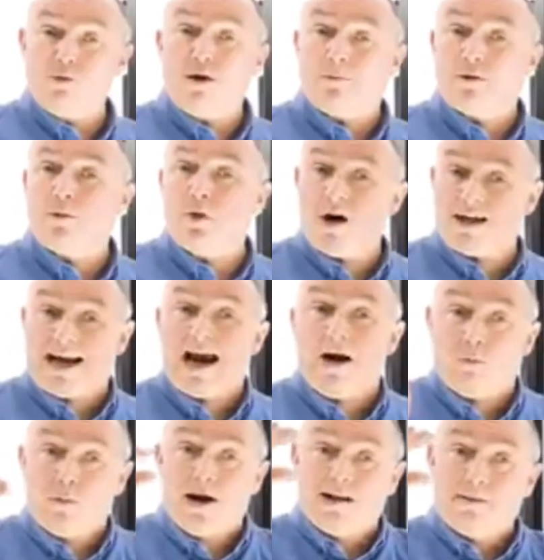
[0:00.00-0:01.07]
and we were able to work
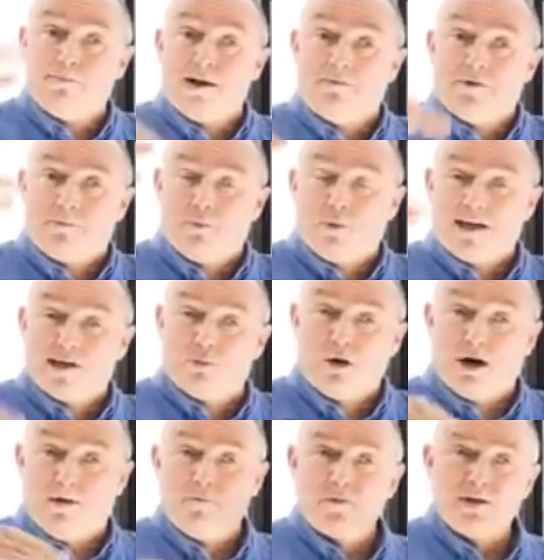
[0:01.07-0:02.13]
out where the pivot points
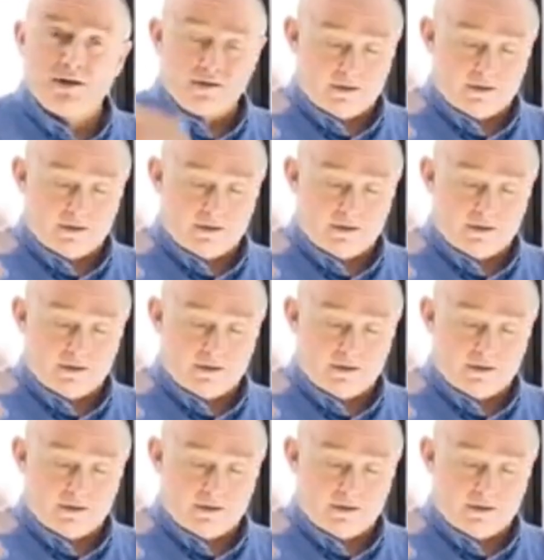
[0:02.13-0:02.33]
were.